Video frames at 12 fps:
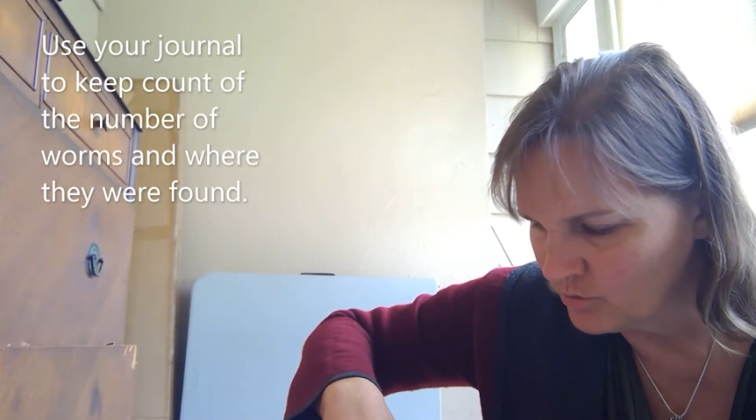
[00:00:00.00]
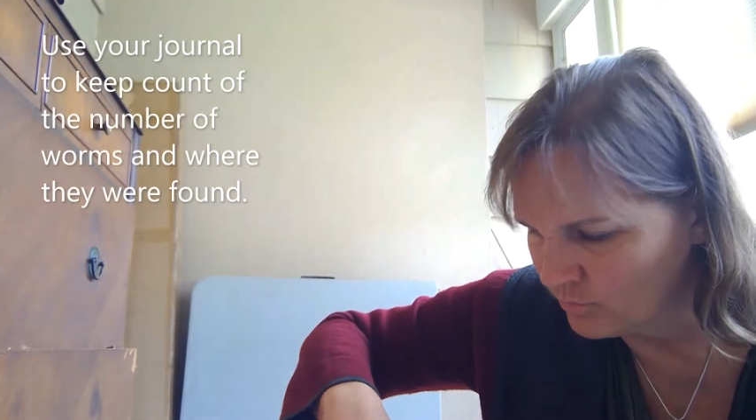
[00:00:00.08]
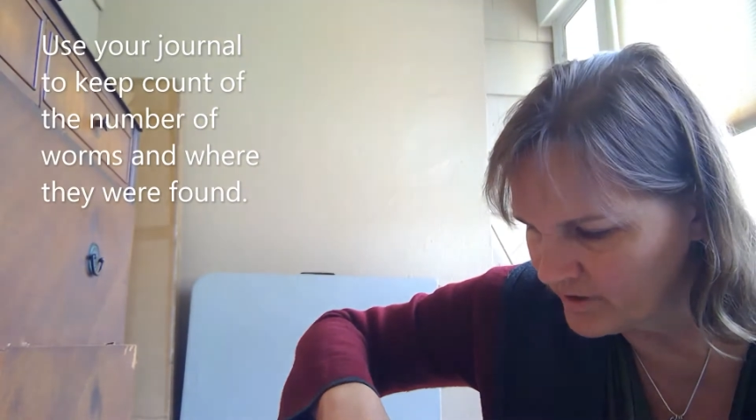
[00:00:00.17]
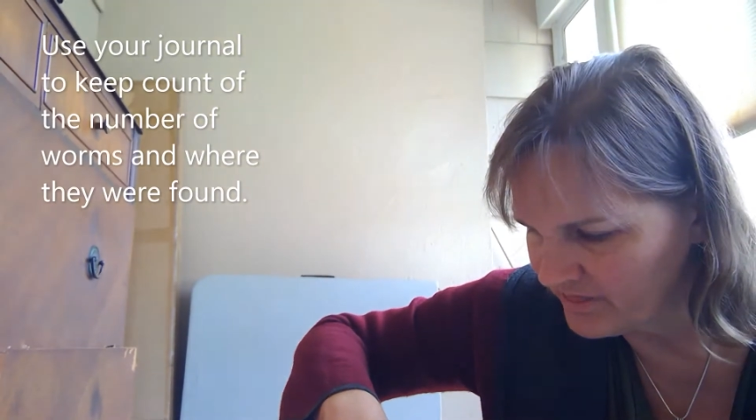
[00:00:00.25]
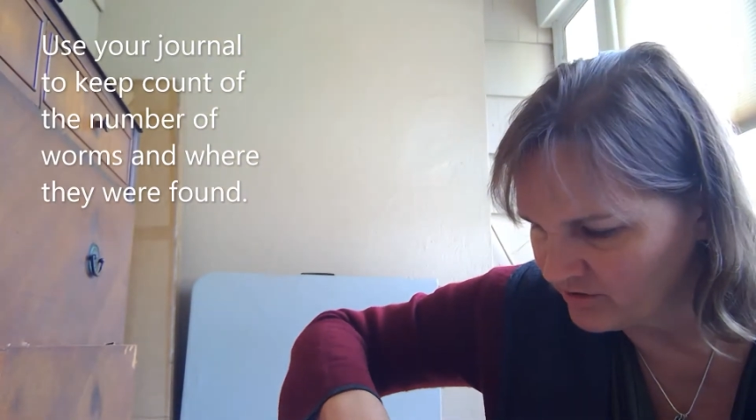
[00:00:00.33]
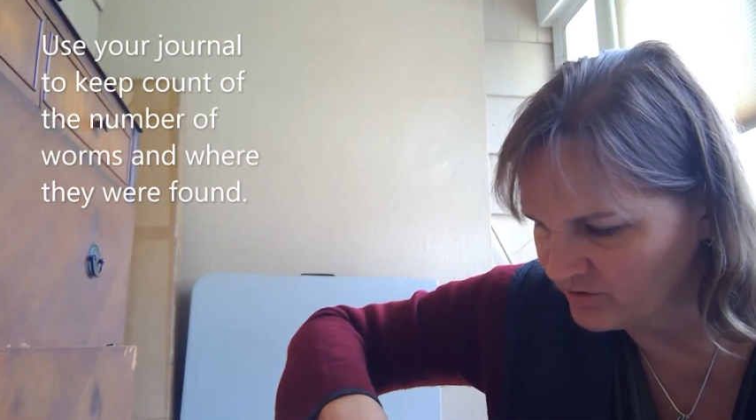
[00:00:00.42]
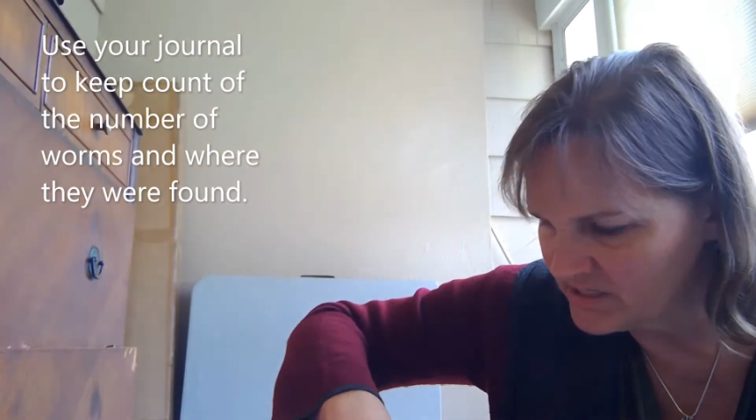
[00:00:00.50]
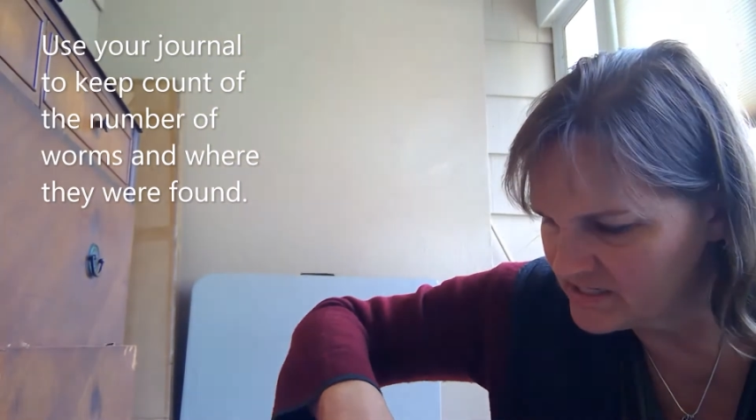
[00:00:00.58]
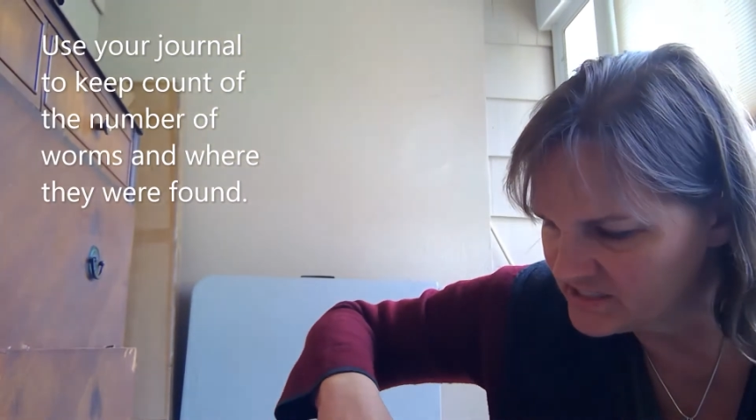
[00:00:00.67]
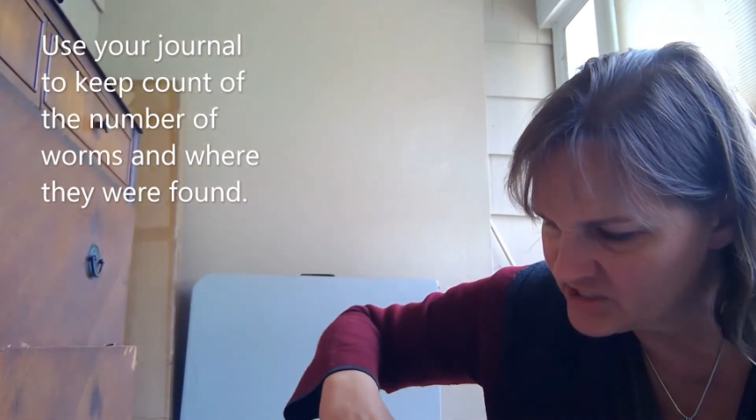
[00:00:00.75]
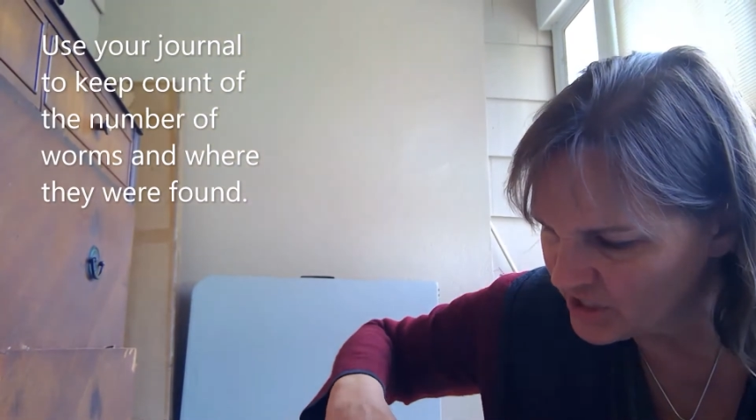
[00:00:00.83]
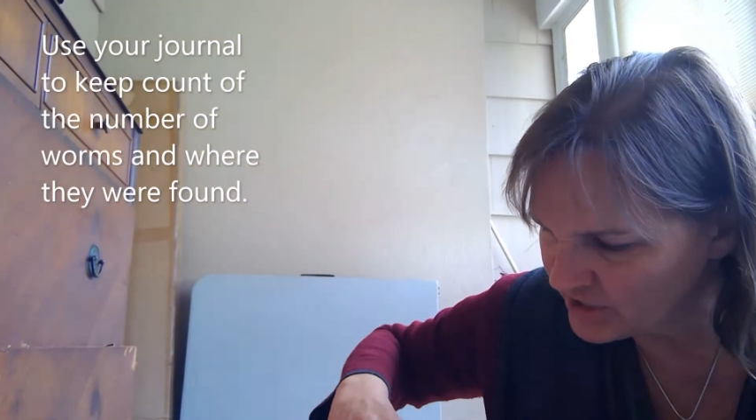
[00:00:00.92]
where there
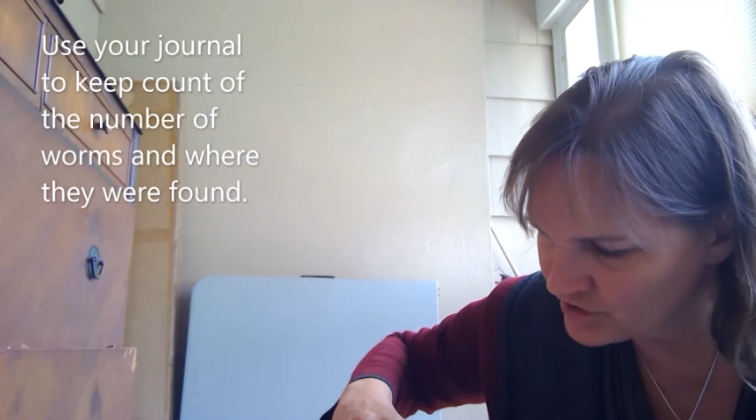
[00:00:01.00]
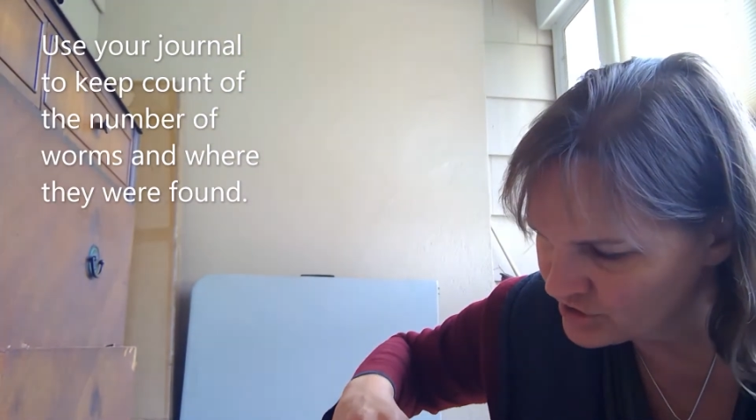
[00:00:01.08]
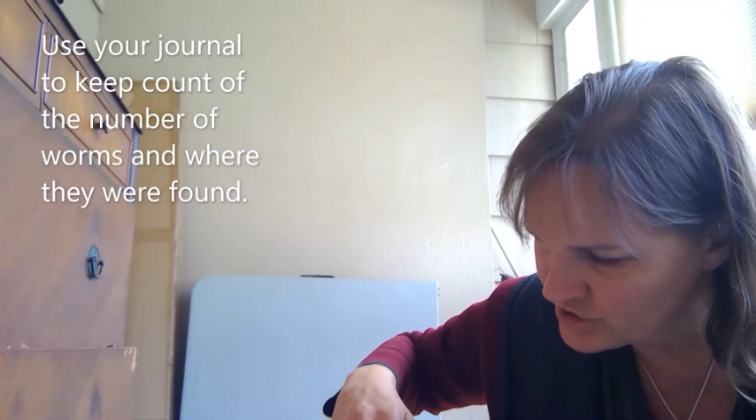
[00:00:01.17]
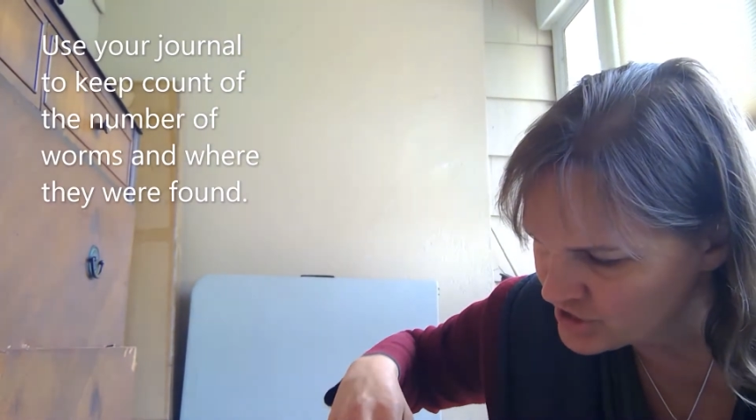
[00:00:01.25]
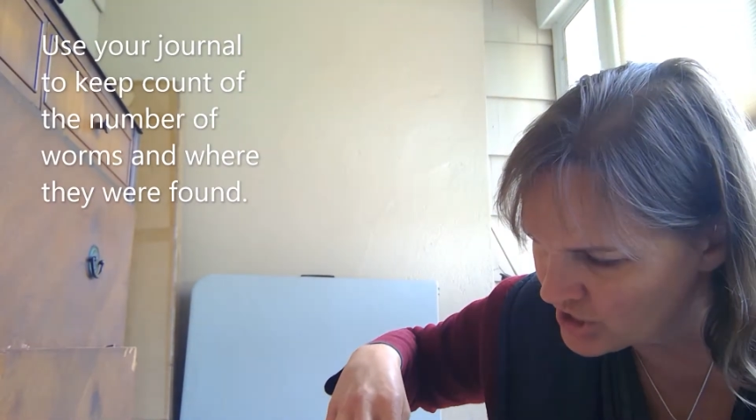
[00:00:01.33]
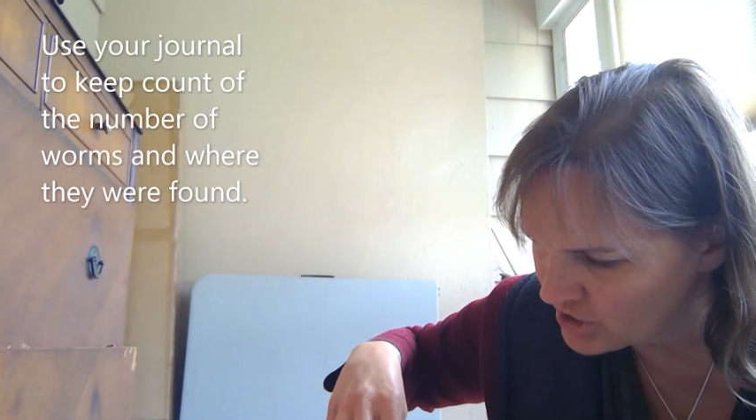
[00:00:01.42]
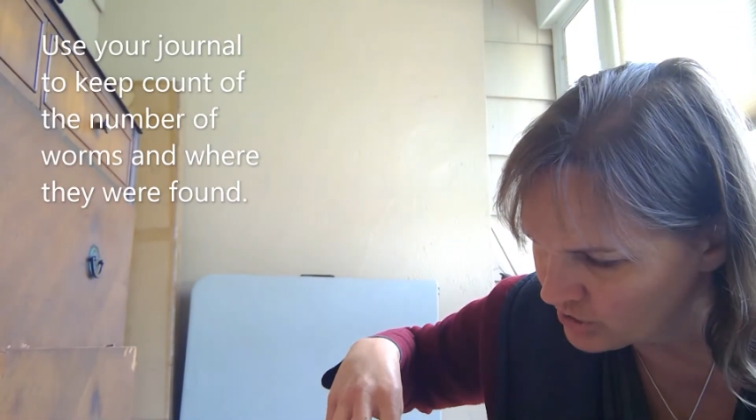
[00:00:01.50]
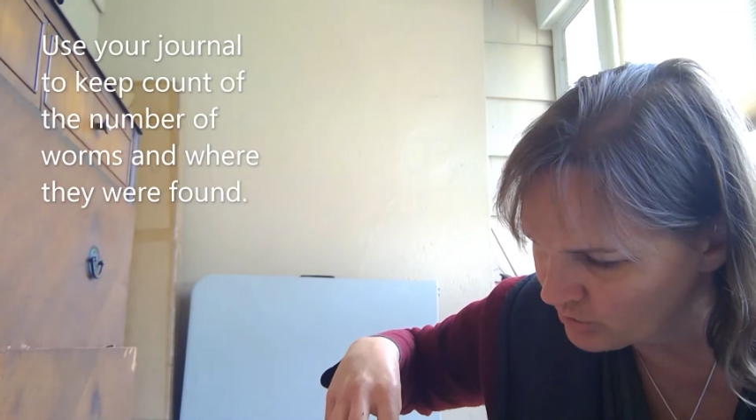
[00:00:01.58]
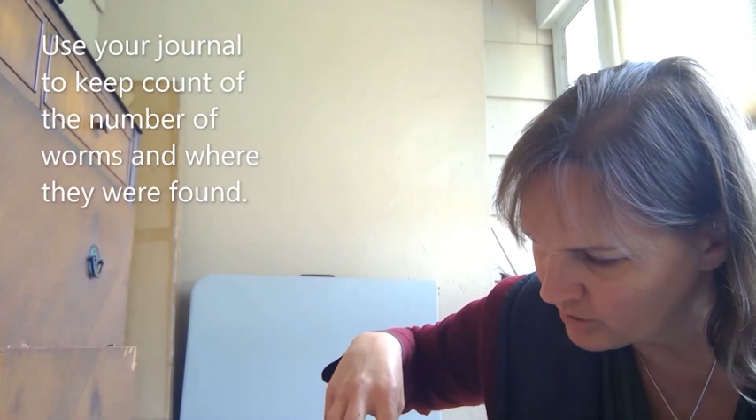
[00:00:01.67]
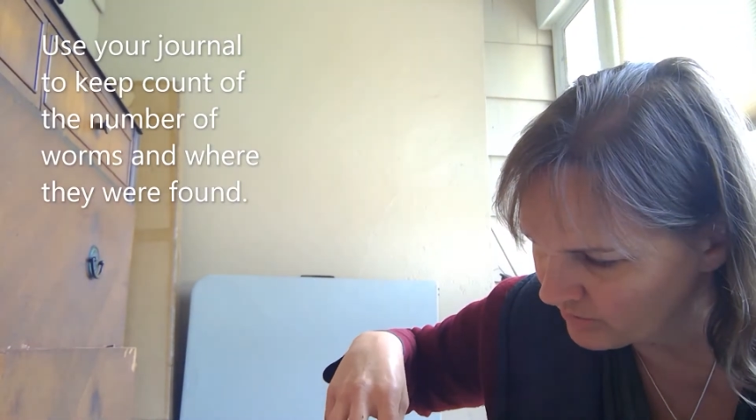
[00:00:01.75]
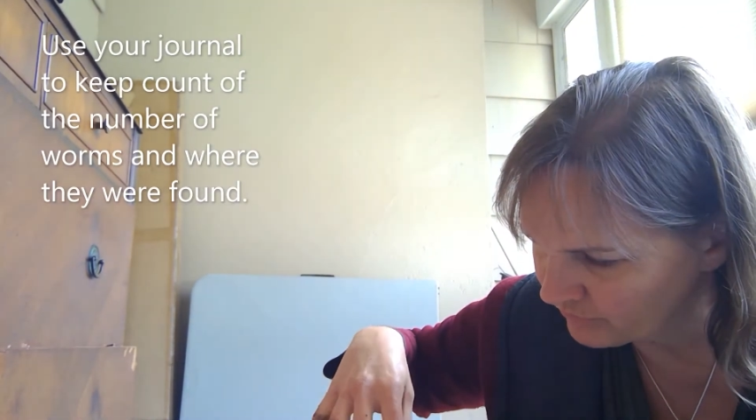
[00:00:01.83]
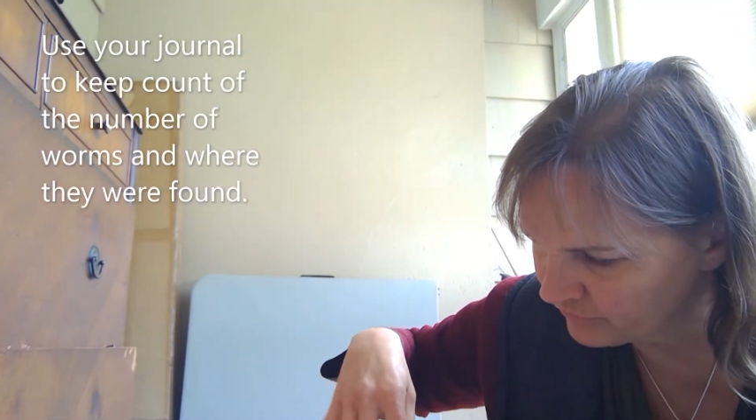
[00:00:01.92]
is
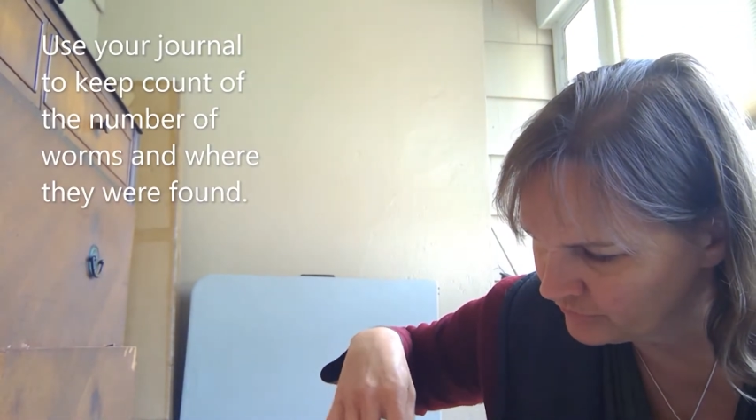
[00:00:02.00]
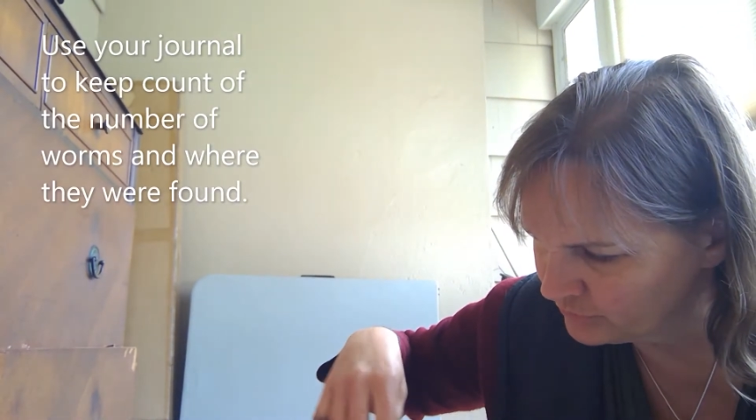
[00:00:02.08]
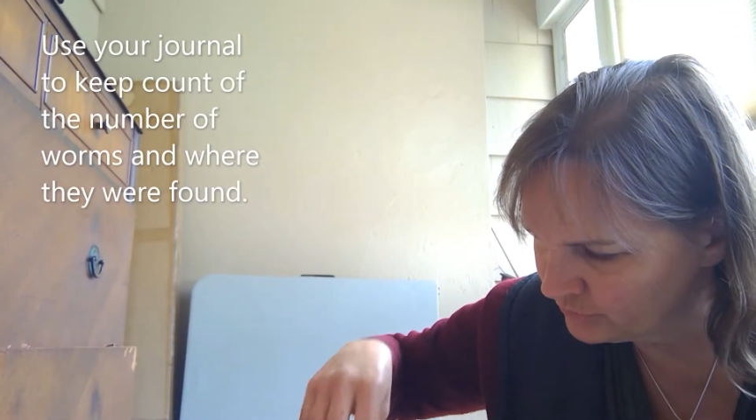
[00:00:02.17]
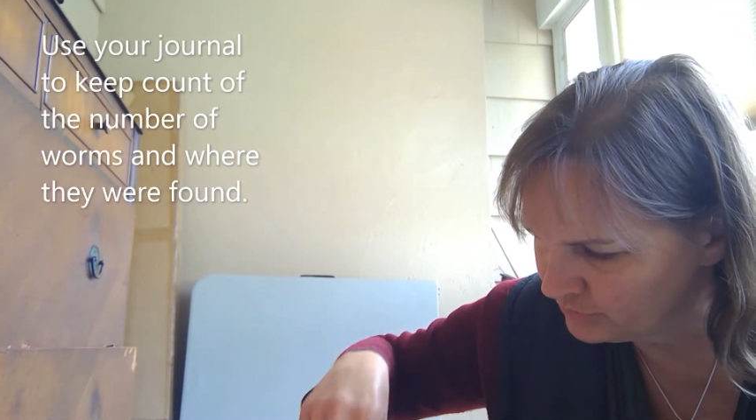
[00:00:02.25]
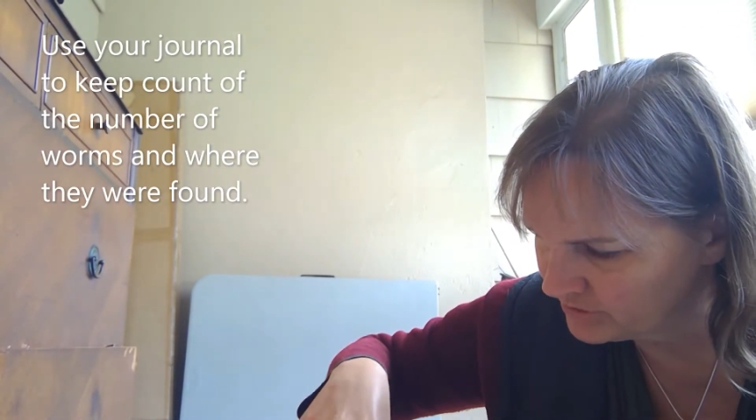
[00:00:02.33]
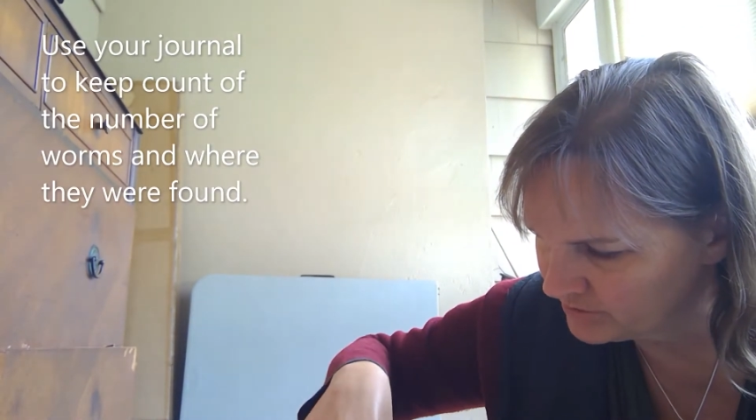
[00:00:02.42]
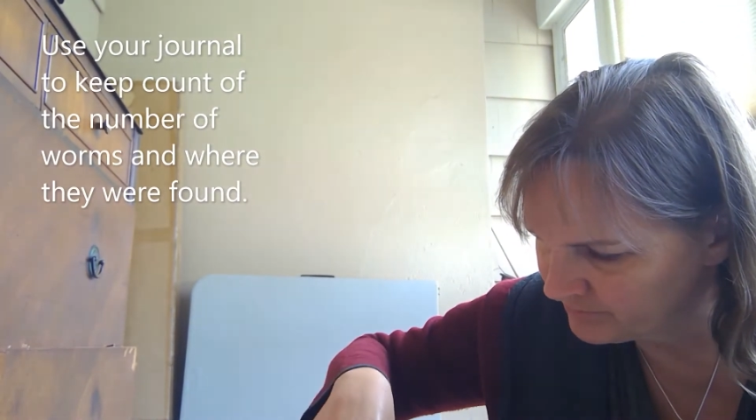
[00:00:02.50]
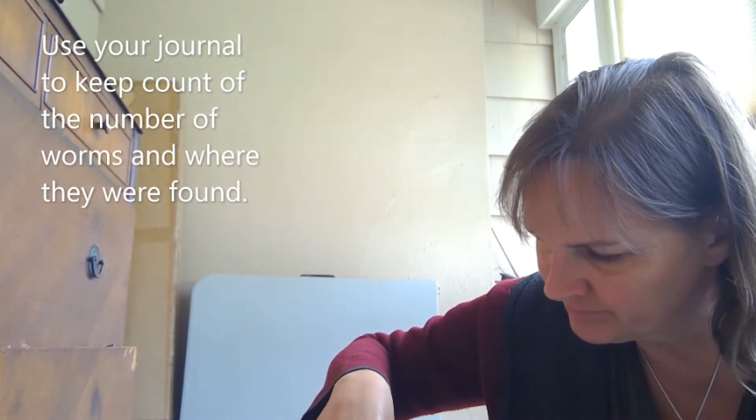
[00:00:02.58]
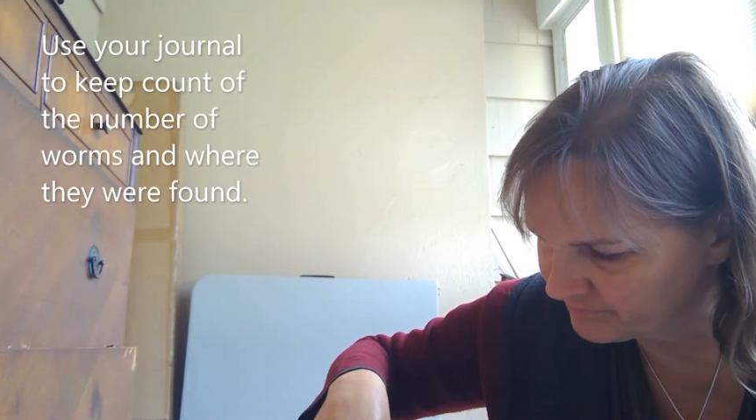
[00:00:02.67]
no food.